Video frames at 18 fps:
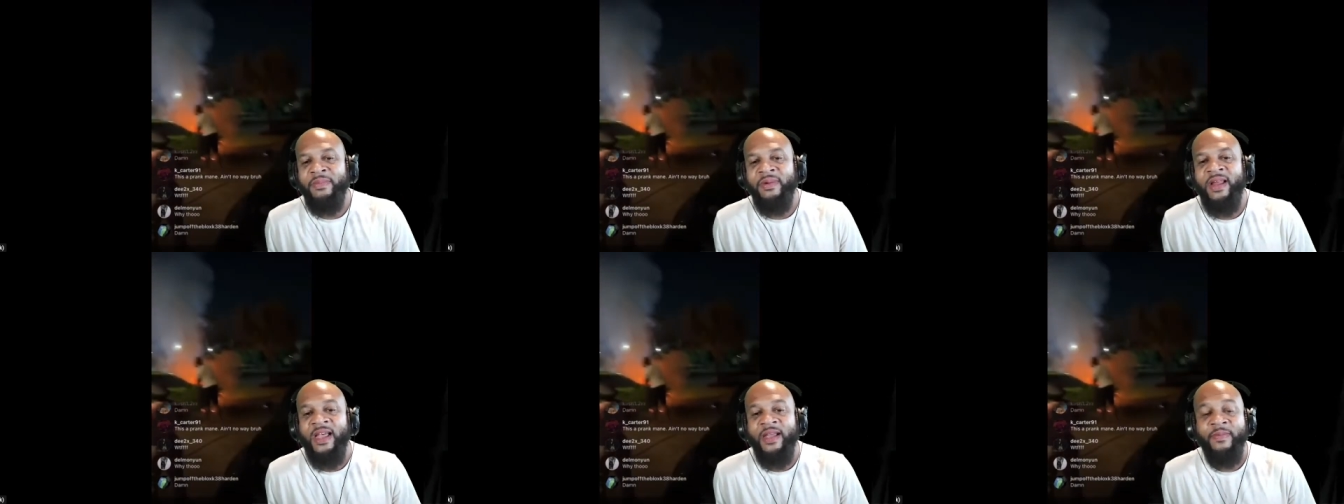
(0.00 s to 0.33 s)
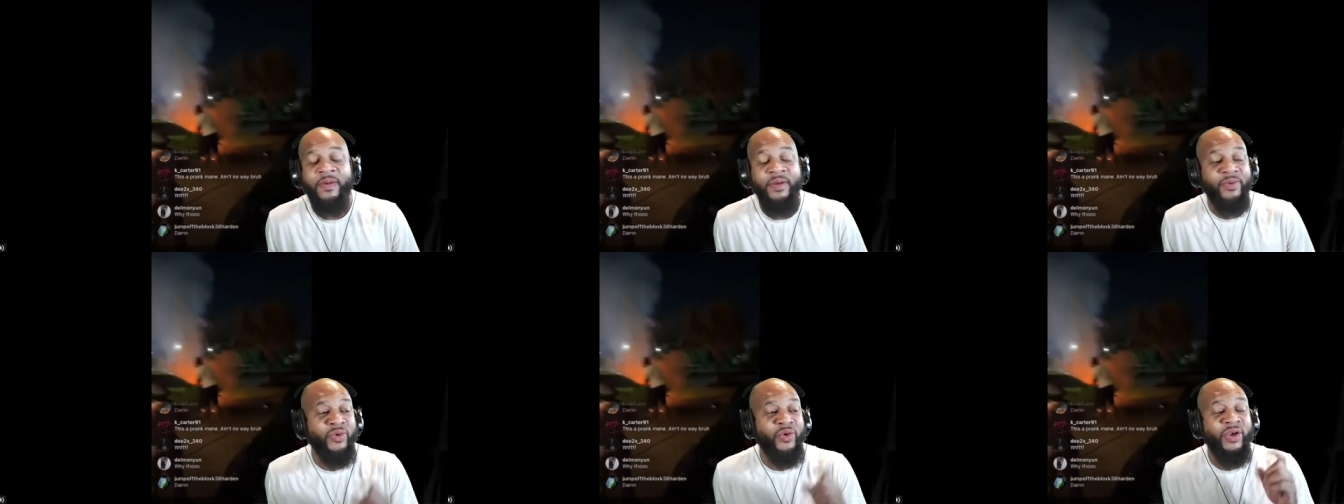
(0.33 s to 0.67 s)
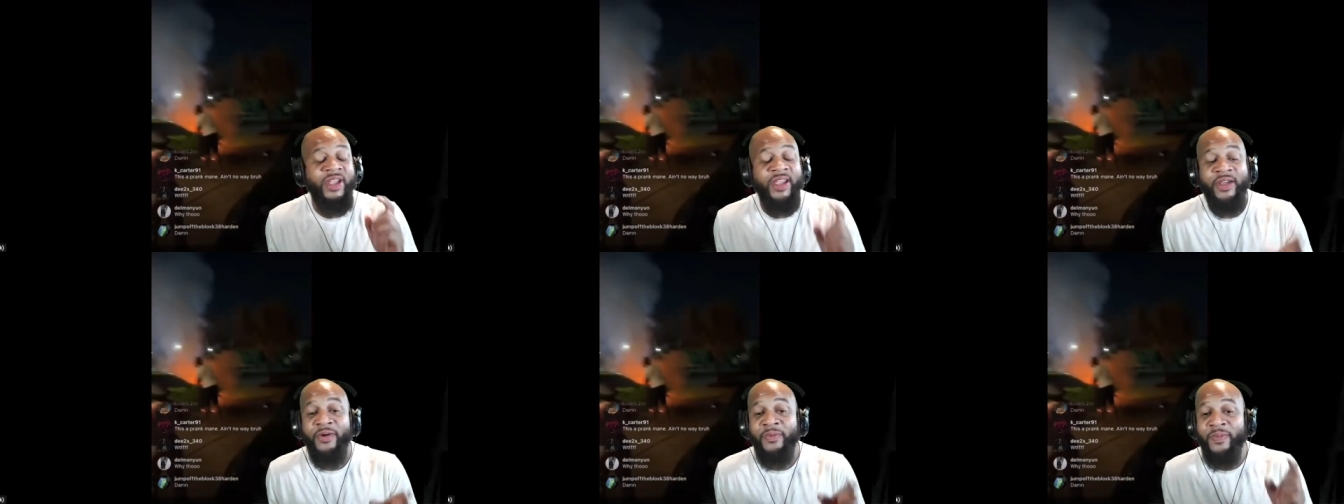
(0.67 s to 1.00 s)
black people.
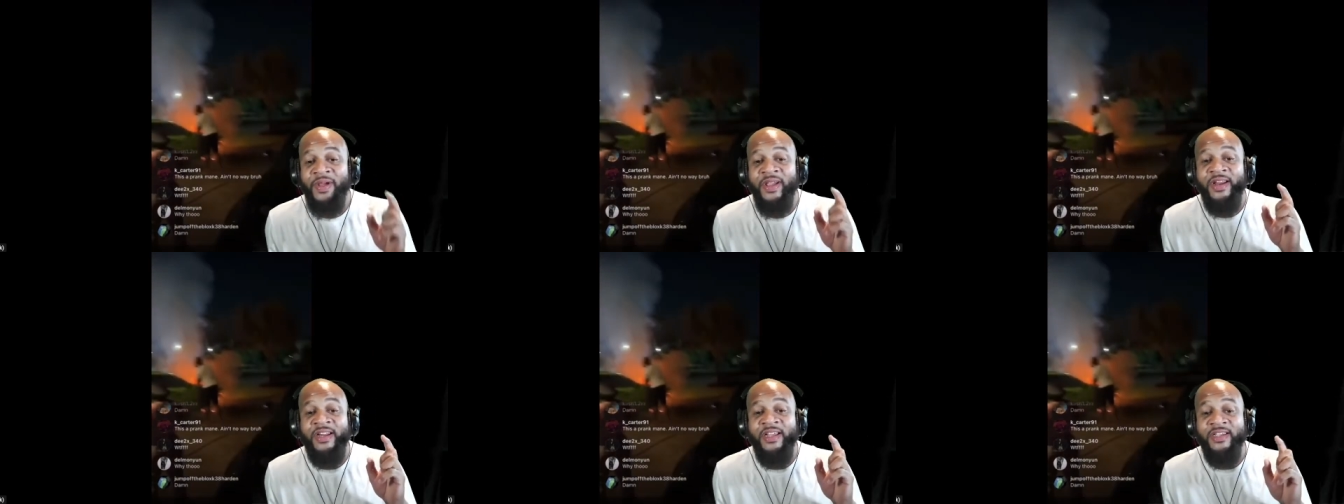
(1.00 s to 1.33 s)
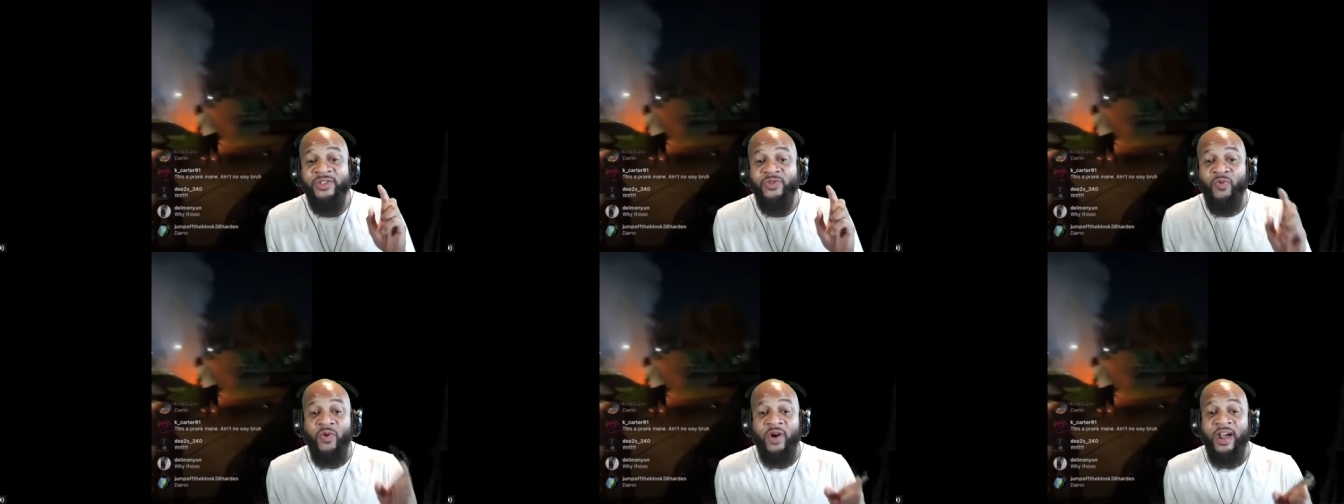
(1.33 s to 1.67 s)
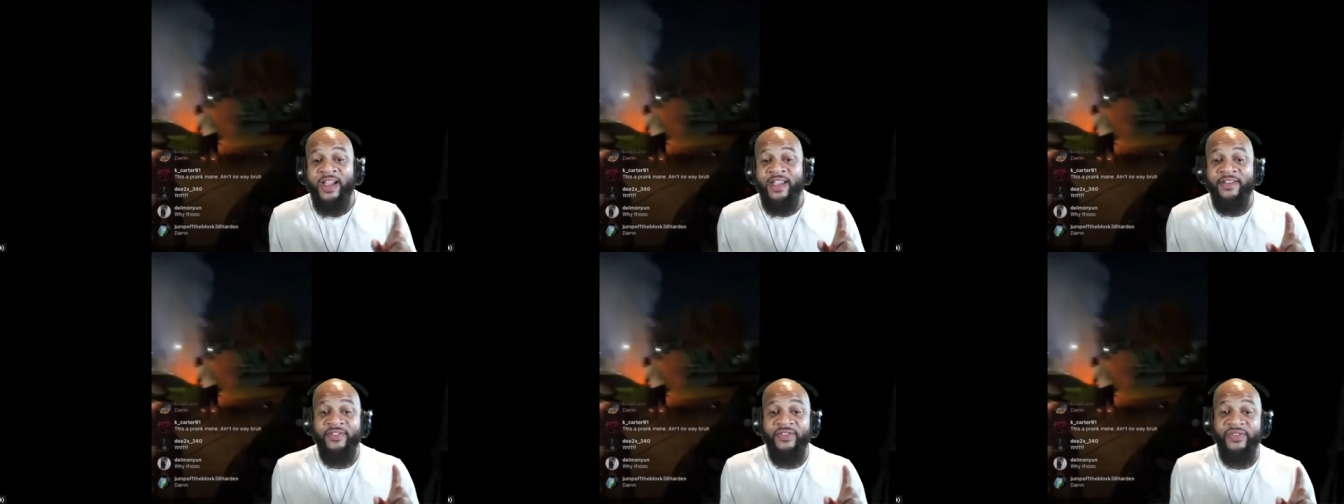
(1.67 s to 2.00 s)
Him and his
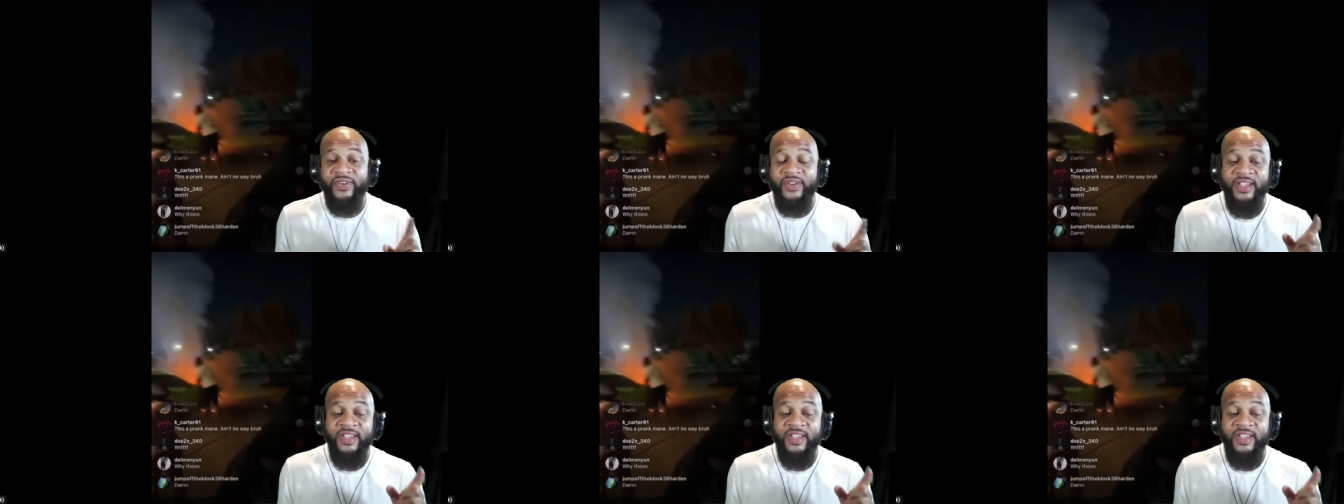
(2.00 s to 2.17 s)
wife,